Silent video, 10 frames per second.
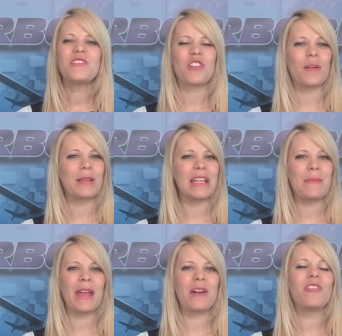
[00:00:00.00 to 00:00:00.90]
drop an
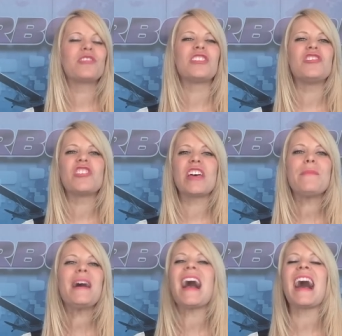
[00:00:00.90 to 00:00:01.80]
email to
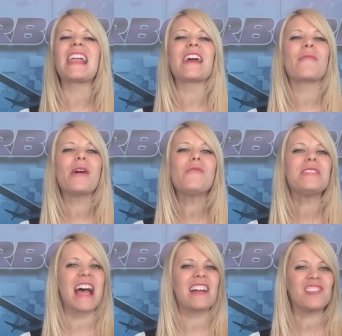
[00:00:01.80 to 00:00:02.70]
jim at
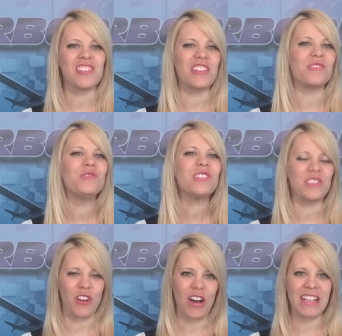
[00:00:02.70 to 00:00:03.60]

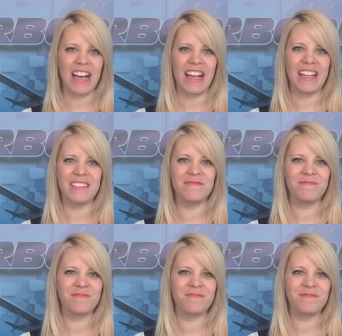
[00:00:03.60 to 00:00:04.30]
aero-news.net.